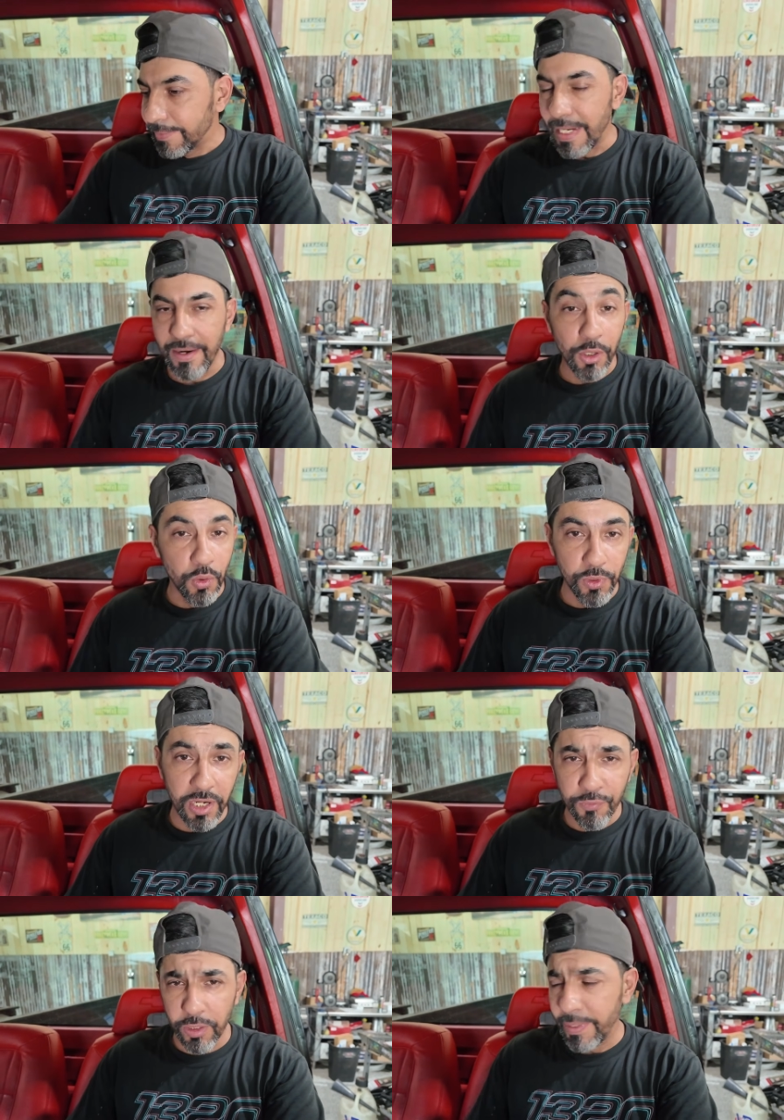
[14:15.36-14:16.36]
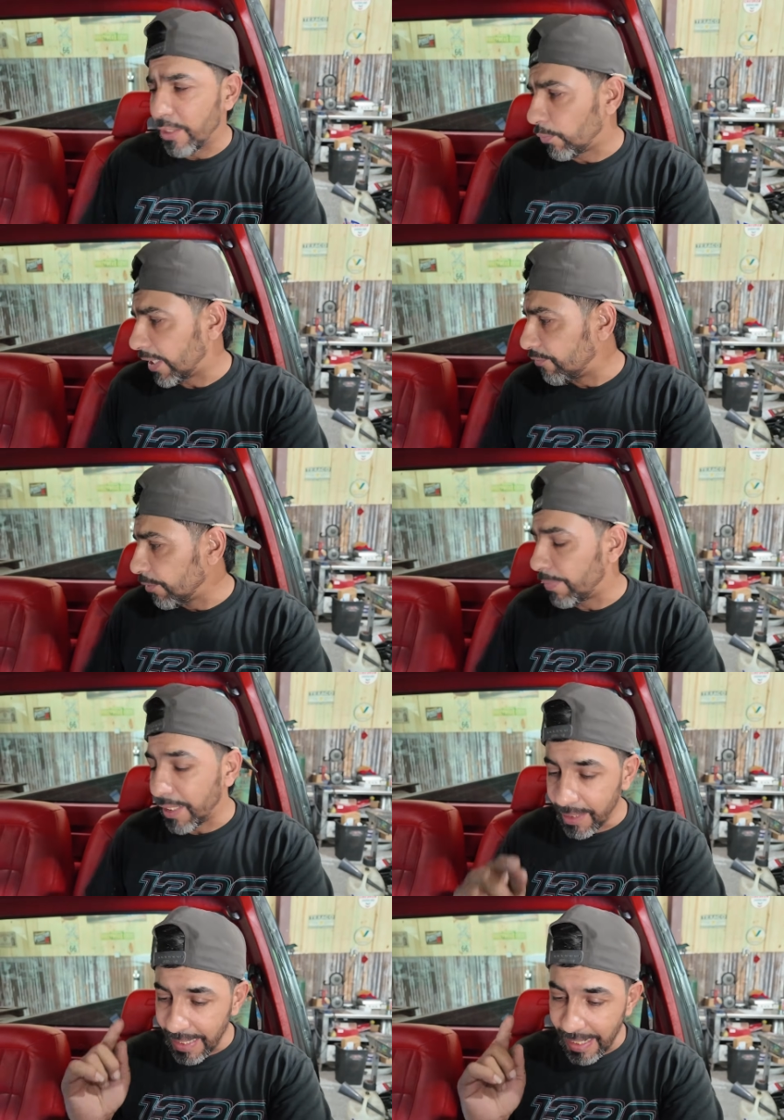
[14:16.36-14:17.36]
I don't know, run for a bit or whatever,
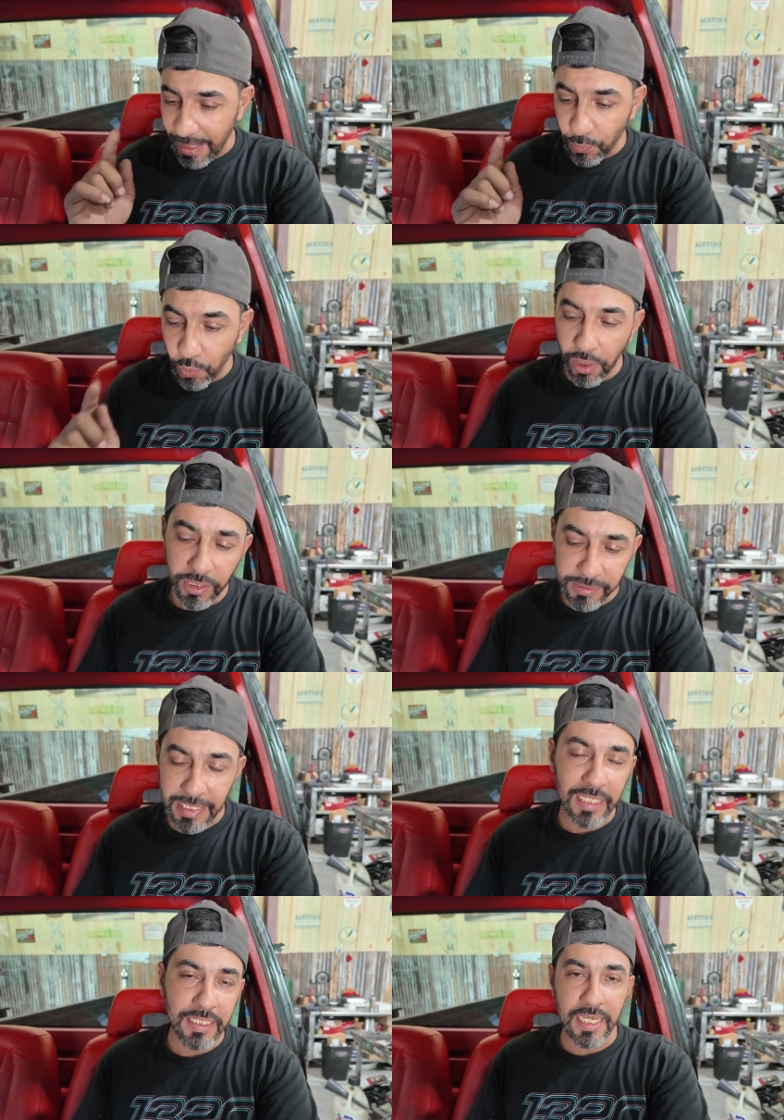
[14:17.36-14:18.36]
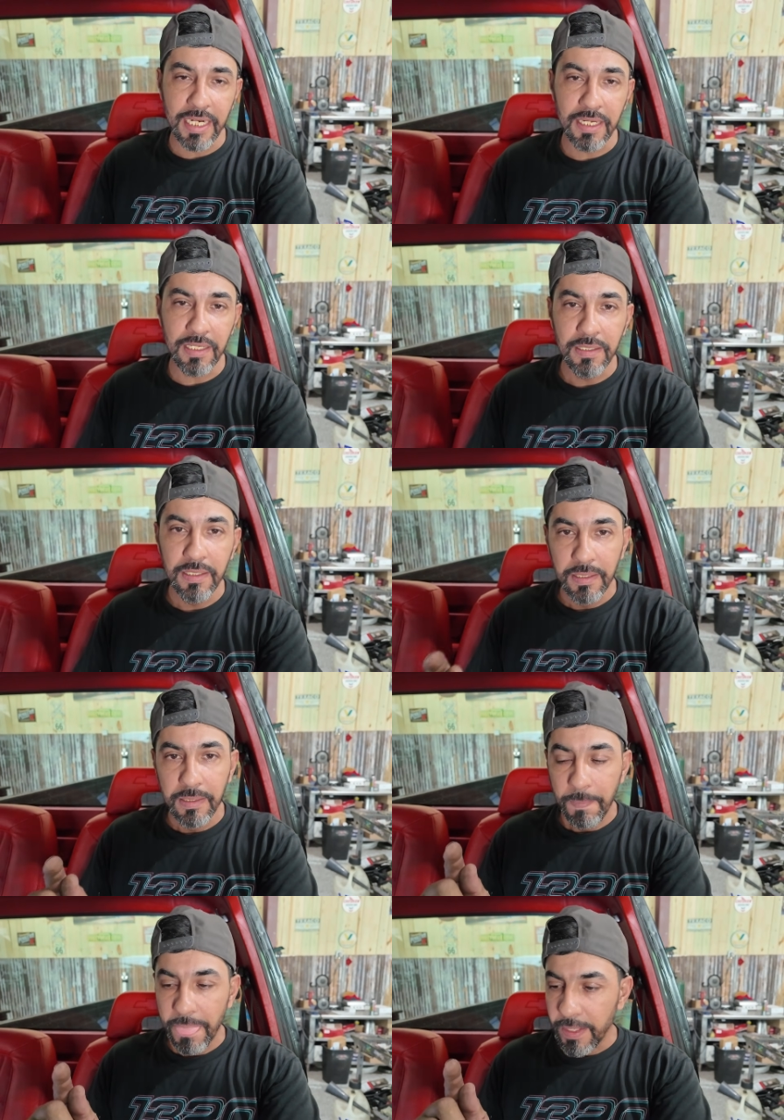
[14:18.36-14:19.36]
but I was not getting
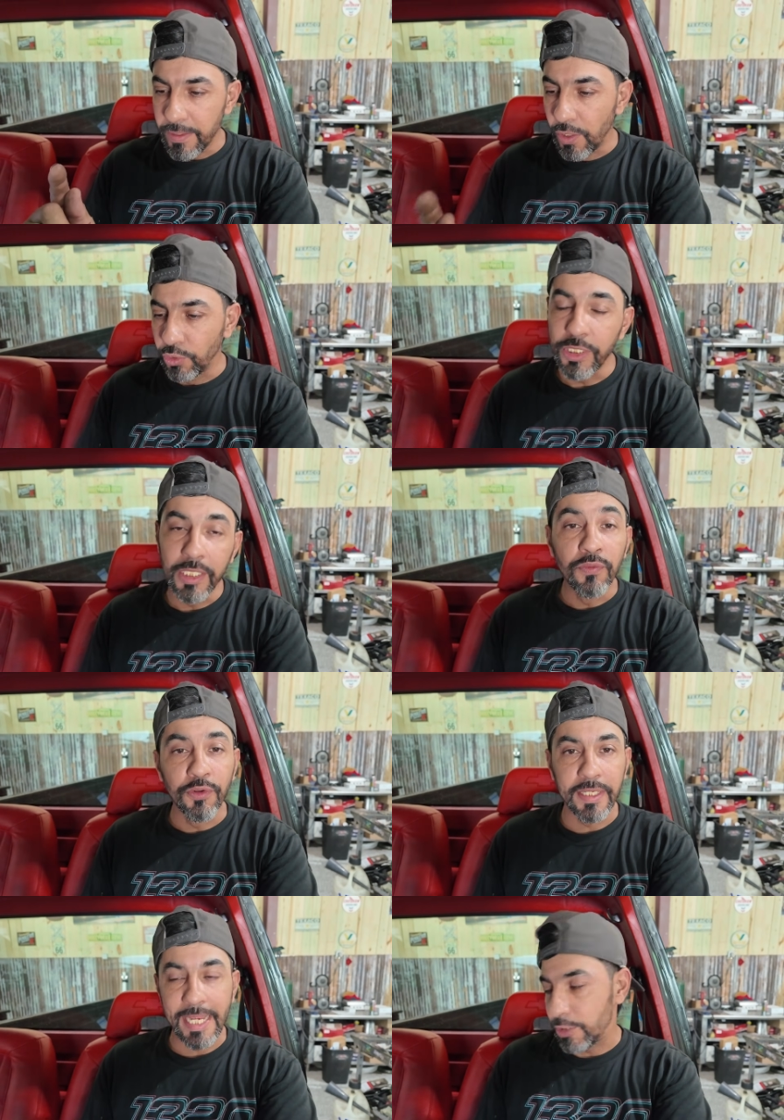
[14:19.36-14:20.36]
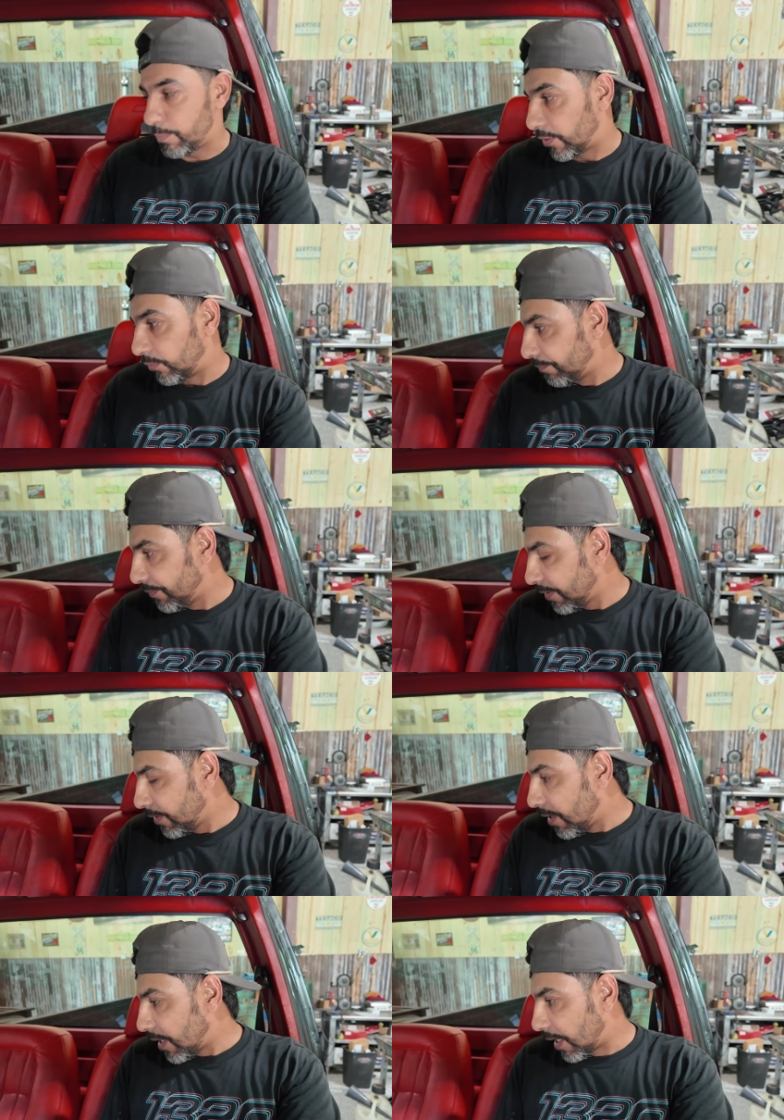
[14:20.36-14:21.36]
no signal for the gas
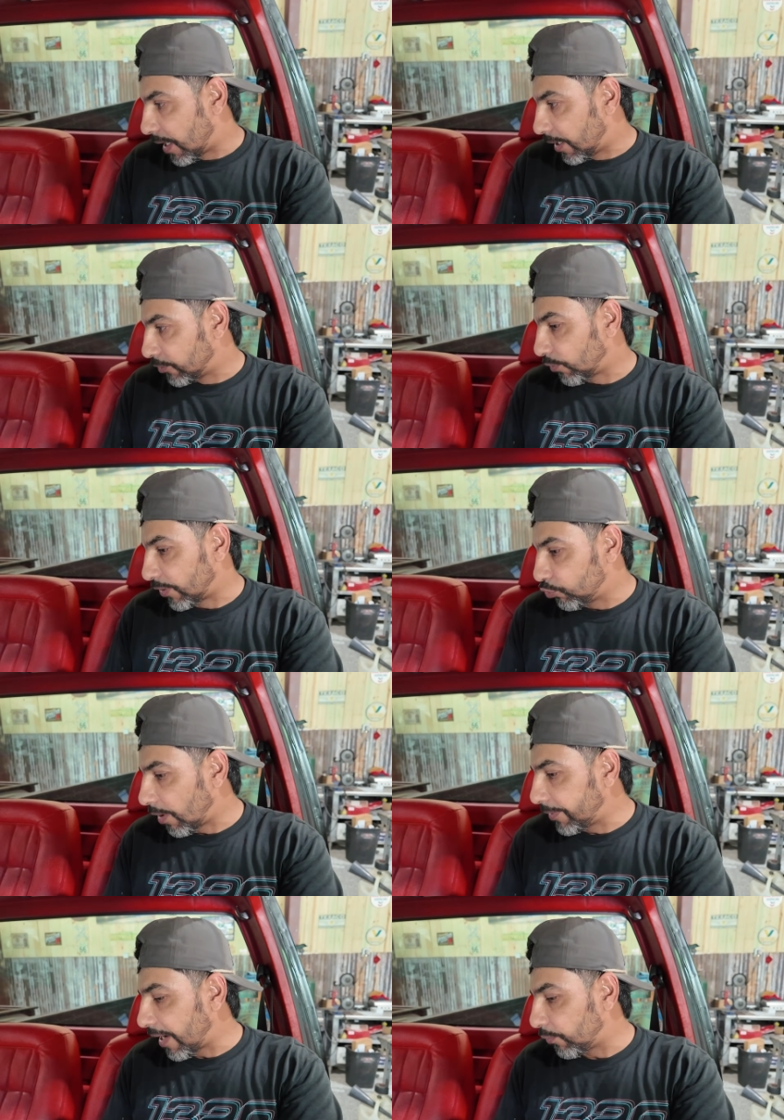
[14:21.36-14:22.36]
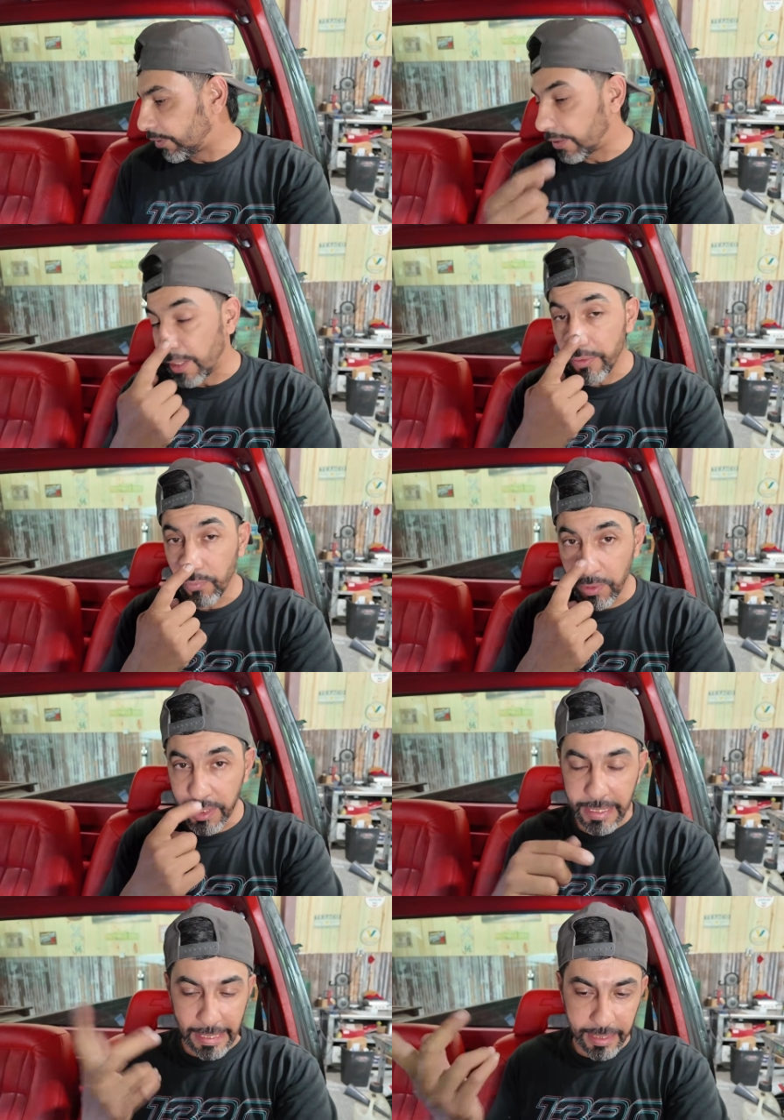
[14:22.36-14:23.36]
pedal. So I swapped out with another
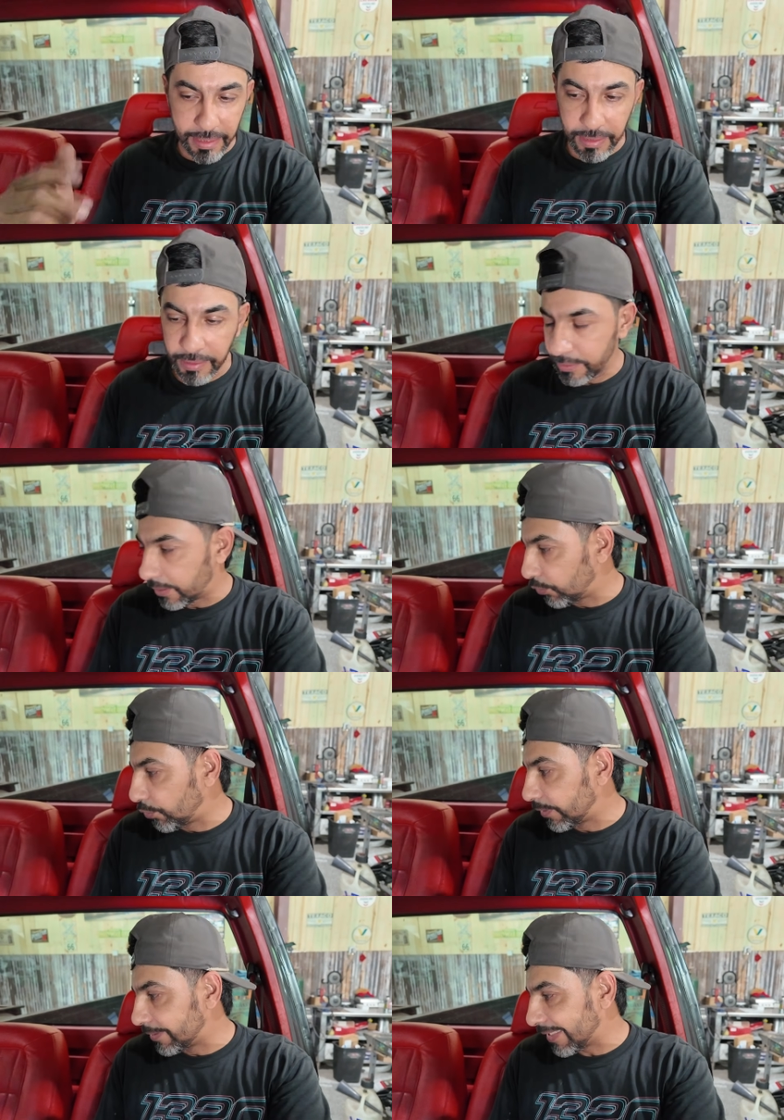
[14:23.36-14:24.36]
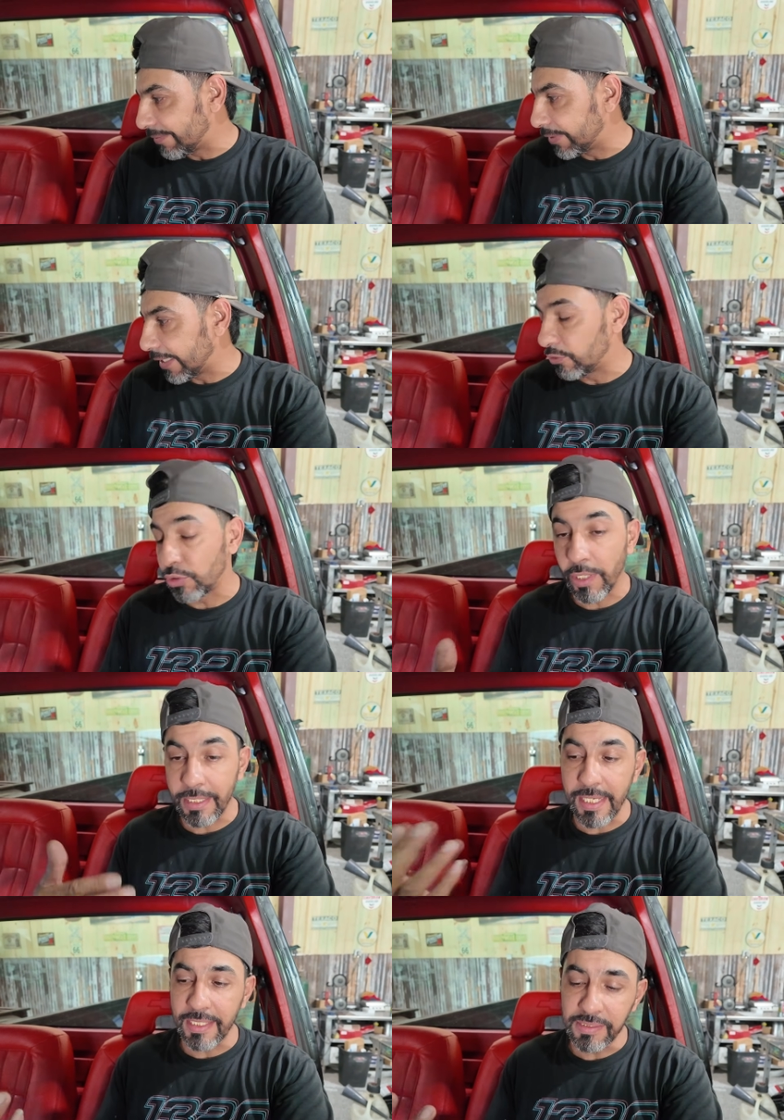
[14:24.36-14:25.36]
one, and still doing the same thing. So I
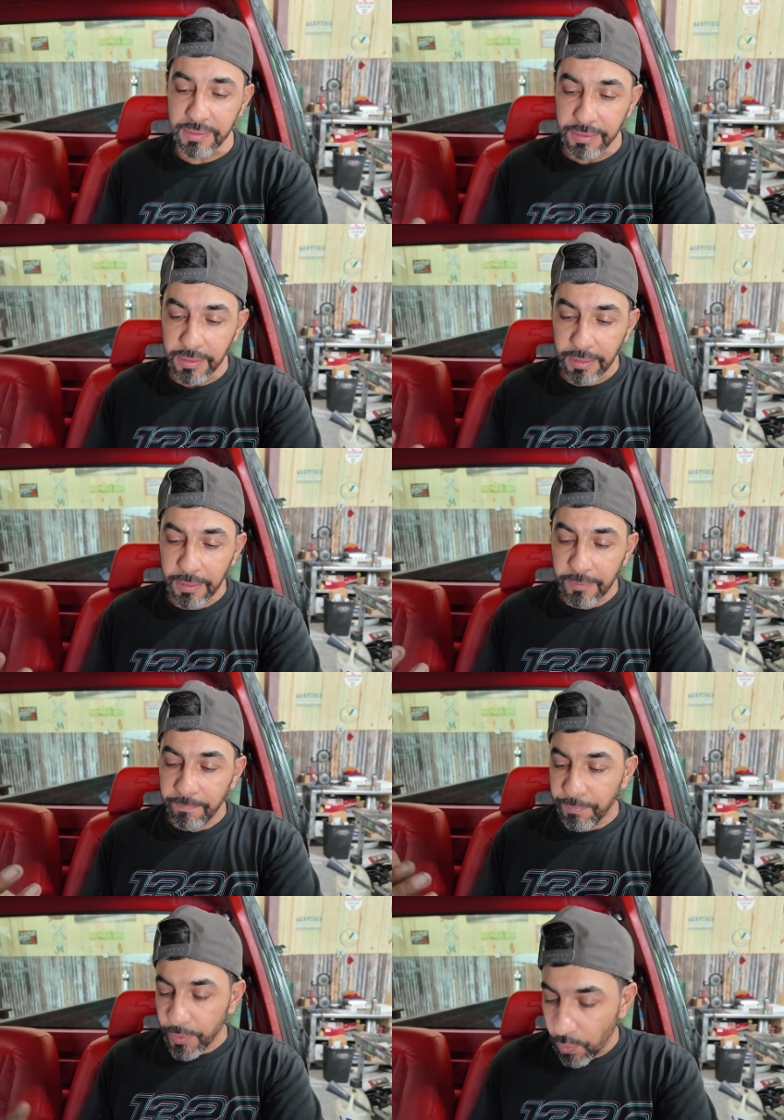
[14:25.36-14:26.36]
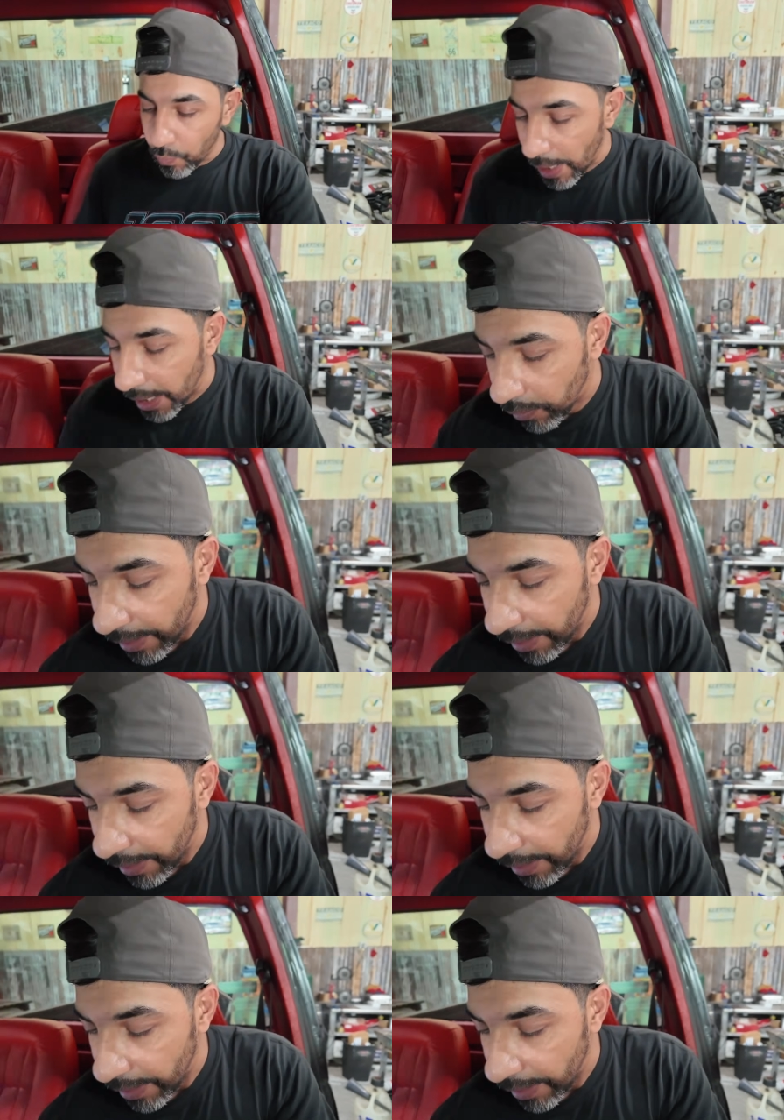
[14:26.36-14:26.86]
guess while